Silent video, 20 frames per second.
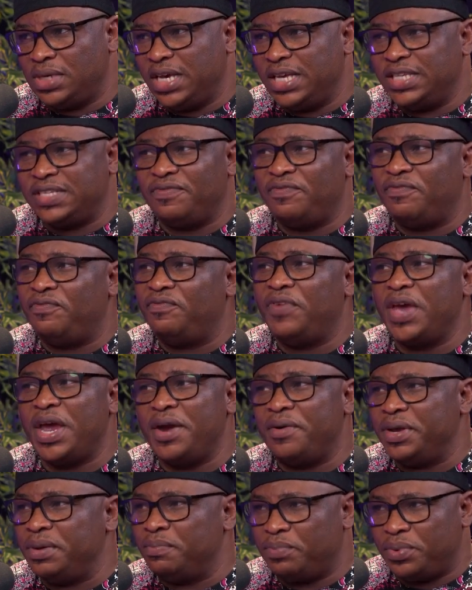It's
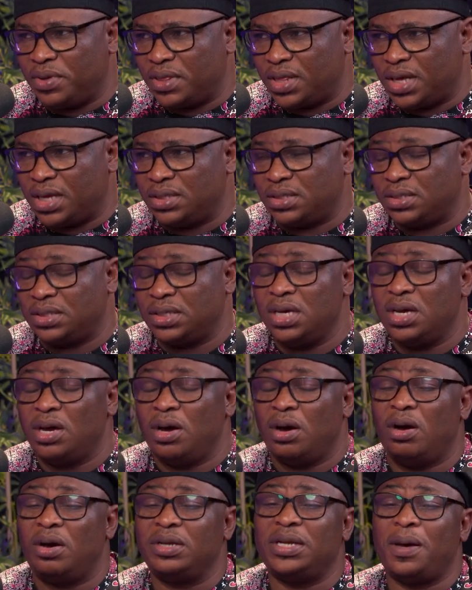very important.
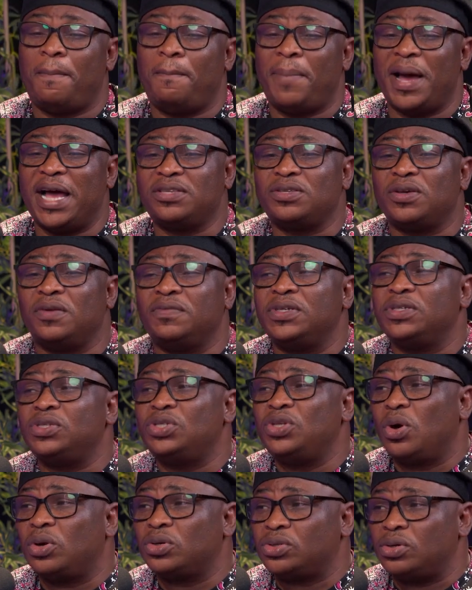On the part of the
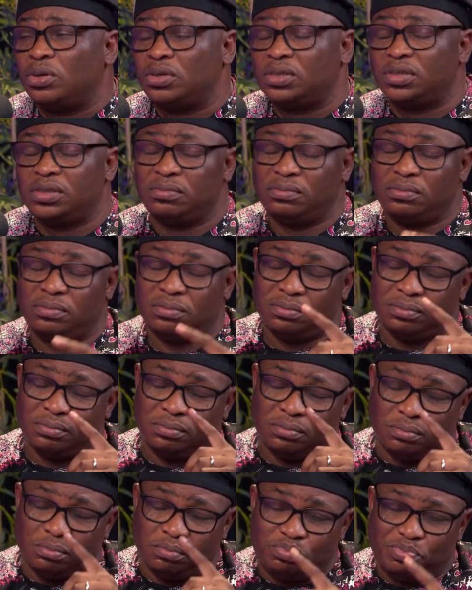doctors,
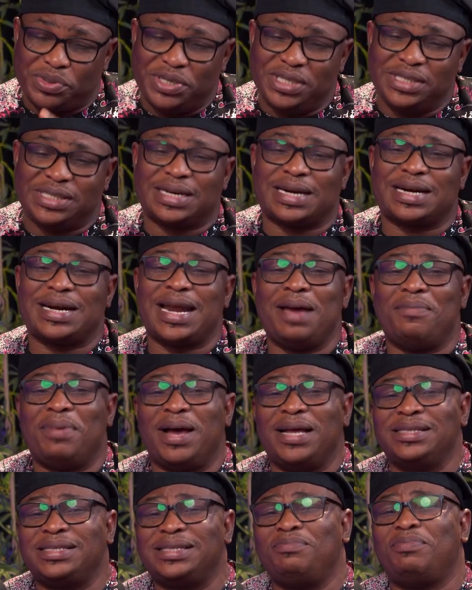prescribe
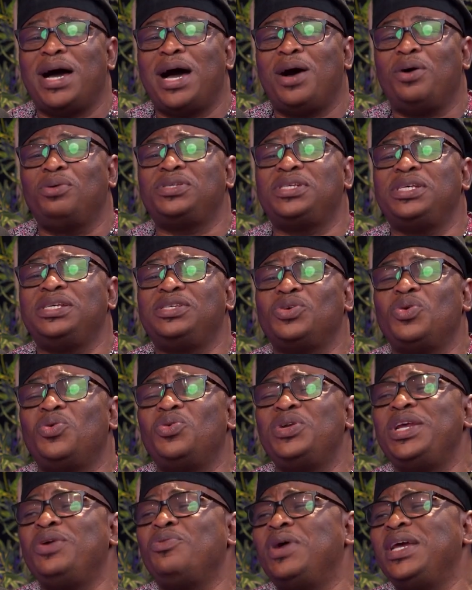antibiotics
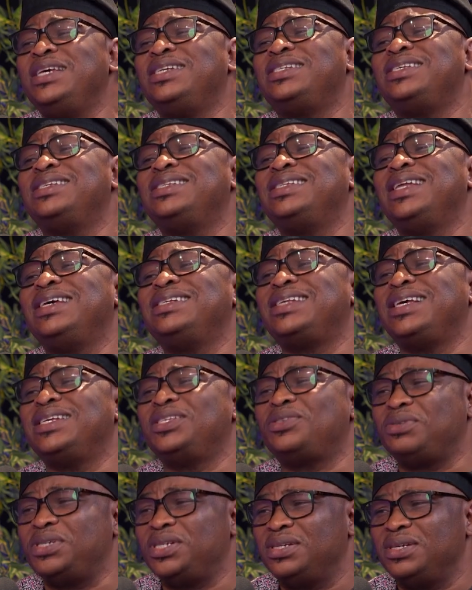only when it is
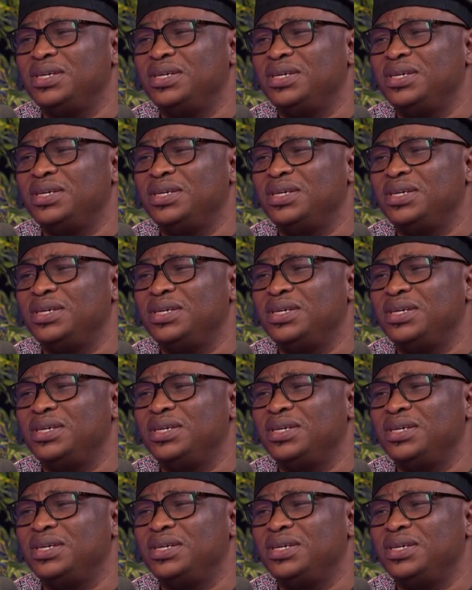necessary.